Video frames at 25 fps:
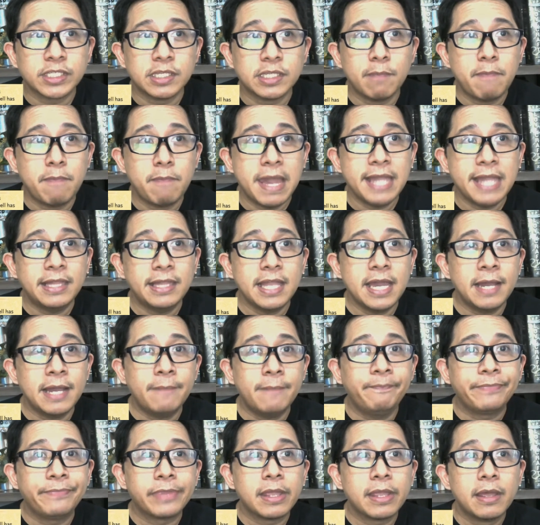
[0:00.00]

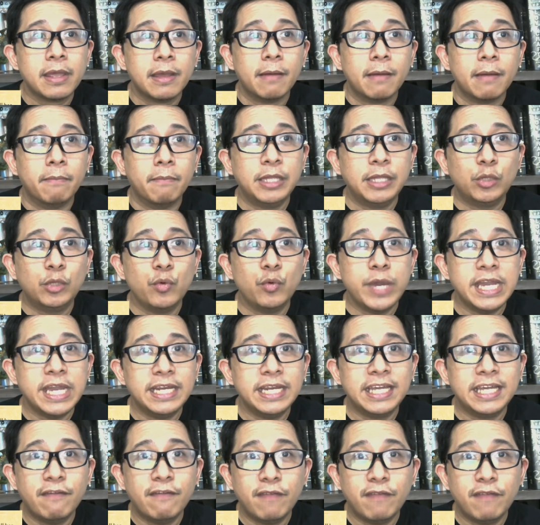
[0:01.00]
debating
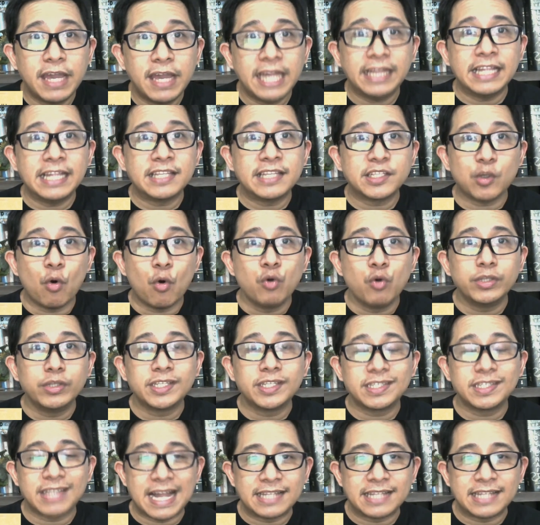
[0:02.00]
between giving it its own
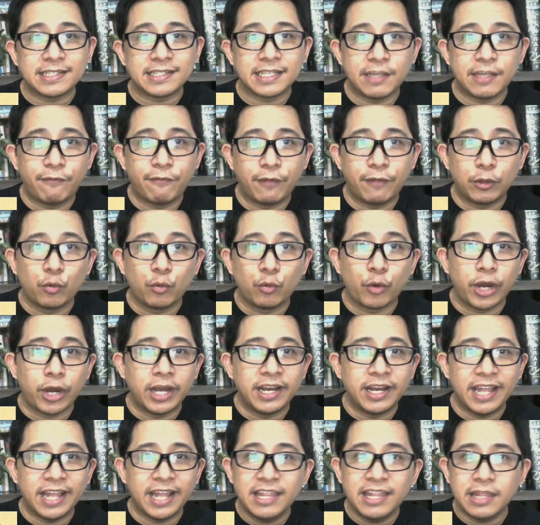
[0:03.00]
stats as if it were
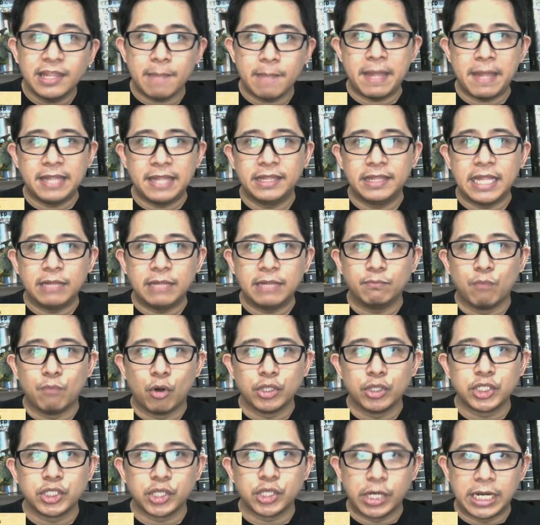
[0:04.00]
an independent
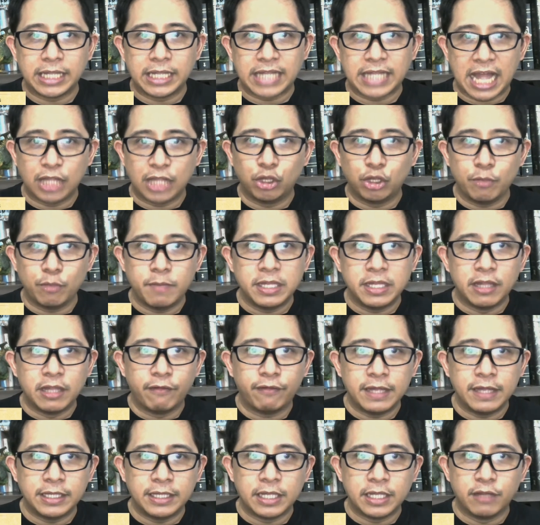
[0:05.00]
monster that had to be
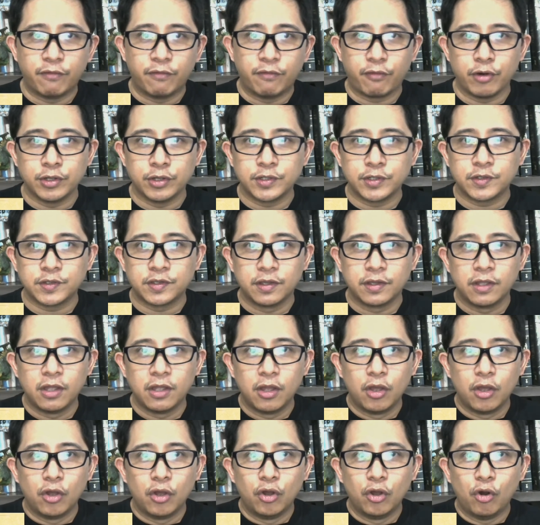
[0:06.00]
defeated first,
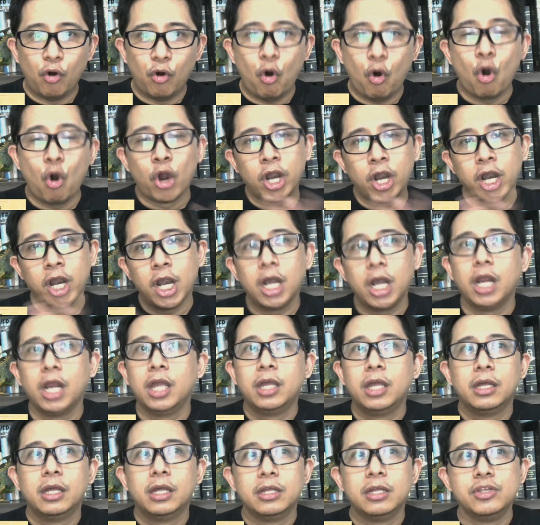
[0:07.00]
or
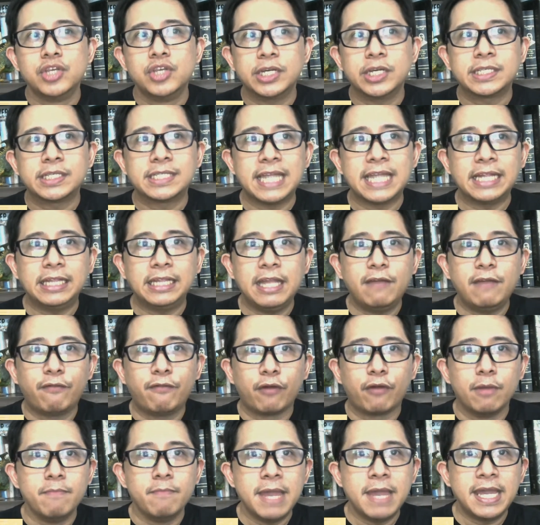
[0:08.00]
just settling
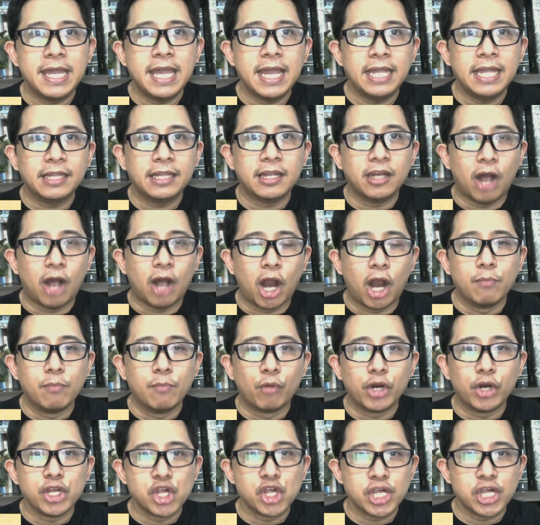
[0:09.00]
for making it an
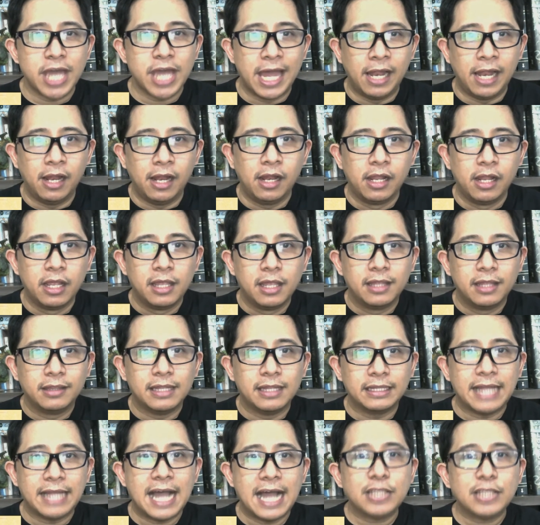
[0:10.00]
armored shell
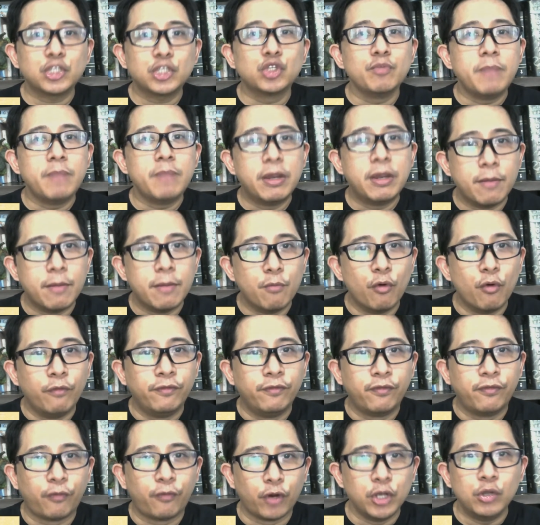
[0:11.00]
that has to be
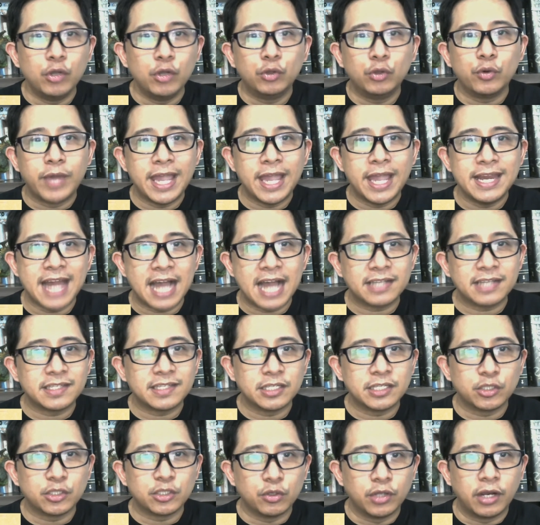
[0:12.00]
removed for you to gain
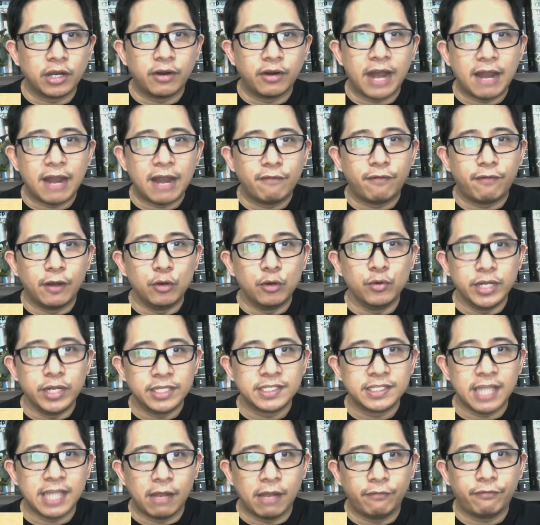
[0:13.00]
access to the Granfalloon
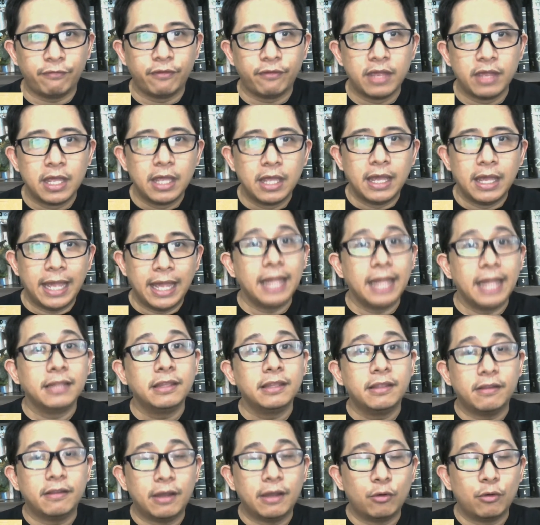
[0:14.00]
itself.
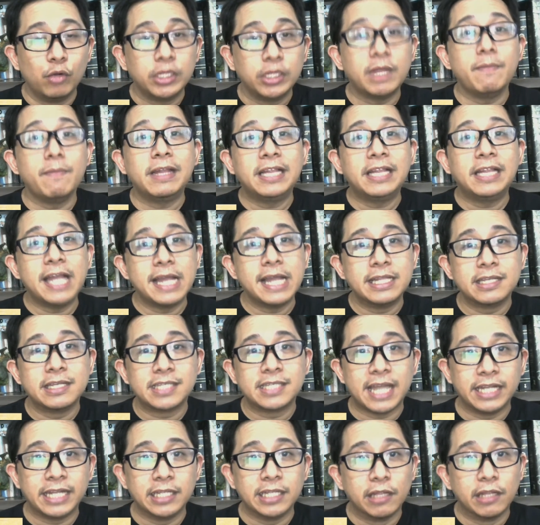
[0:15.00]
And ultimately, I
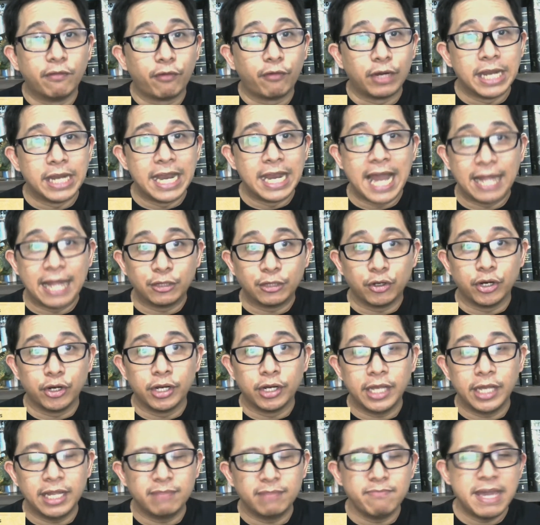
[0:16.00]
decided for the latter.
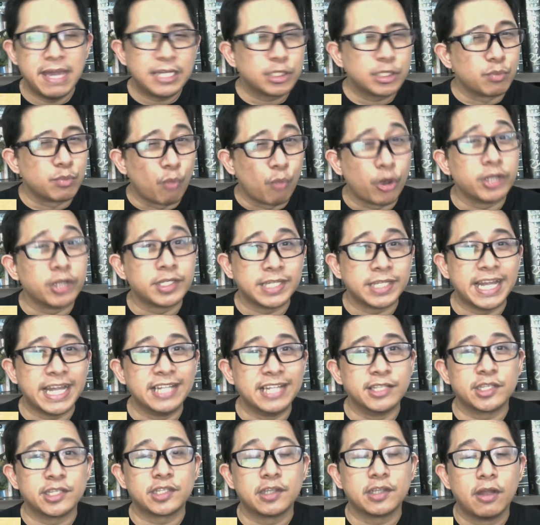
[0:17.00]
It makes more
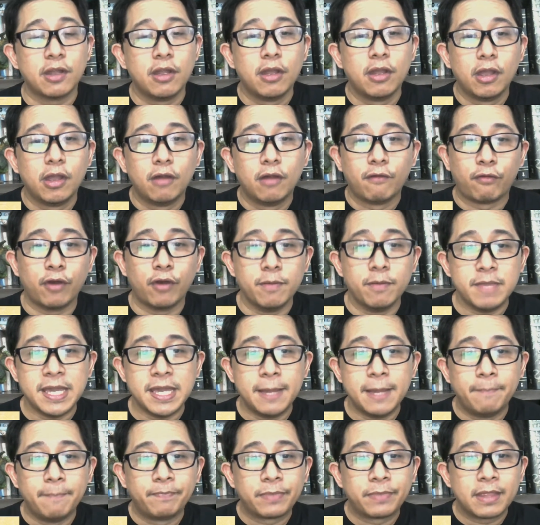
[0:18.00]
sense for
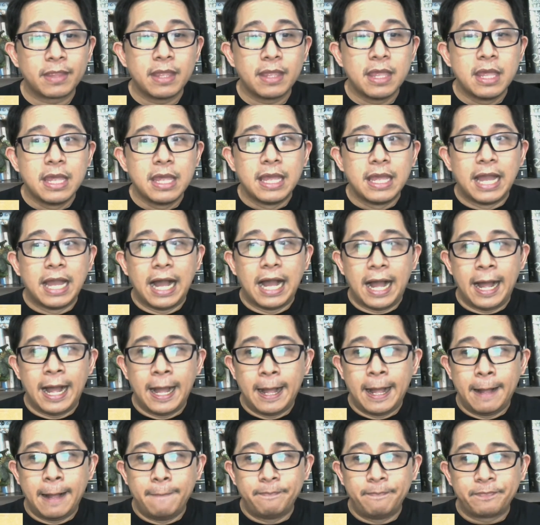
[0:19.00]
me.
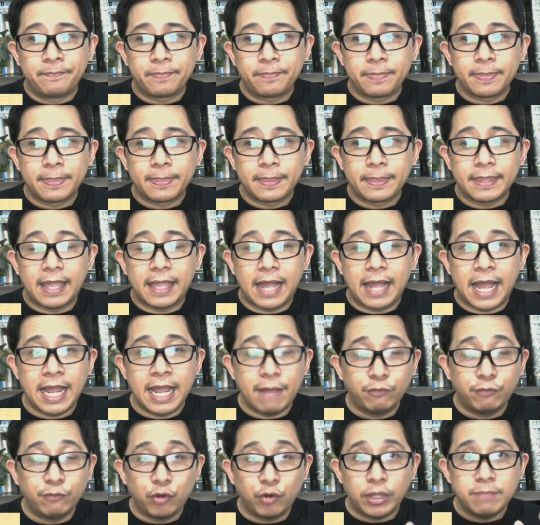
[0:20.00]
I
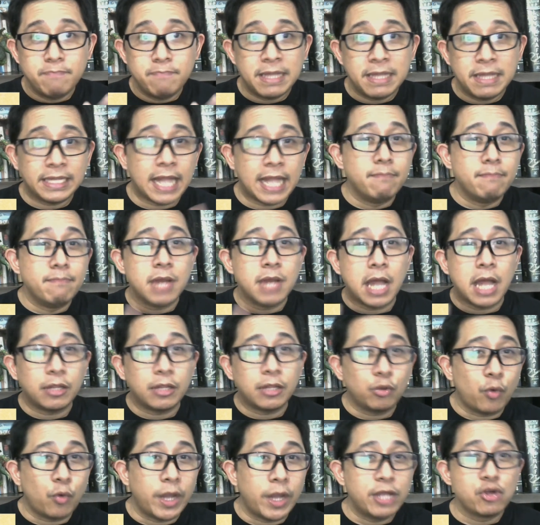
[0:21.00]
have to admit, I'm
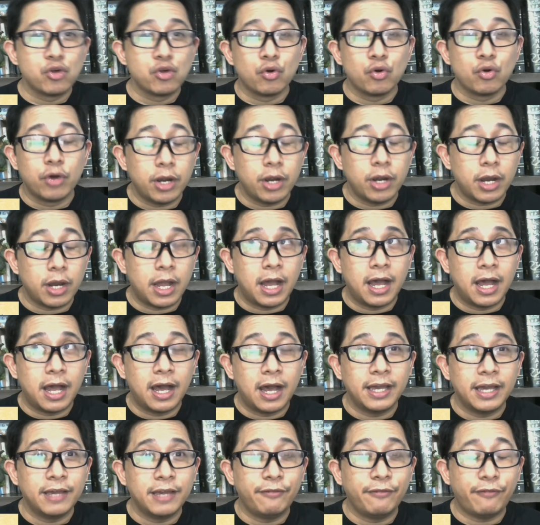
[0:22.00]
not quite sure
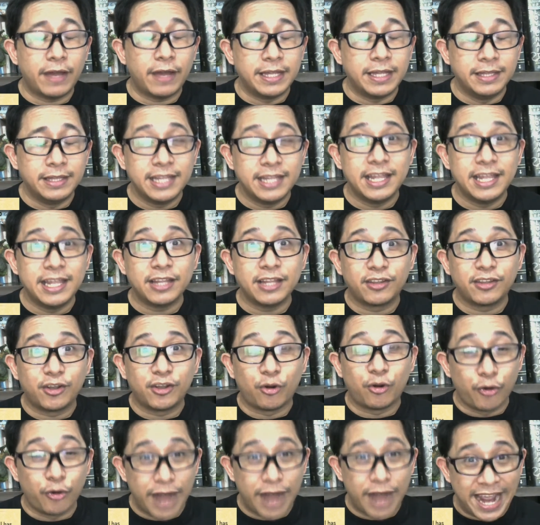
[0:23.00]
if I did it
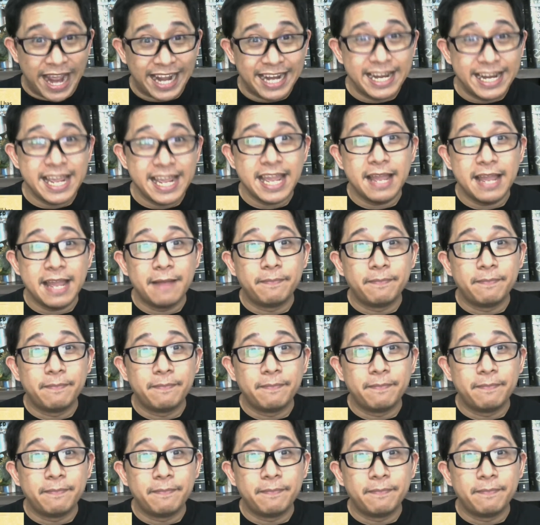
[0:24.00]
correctly.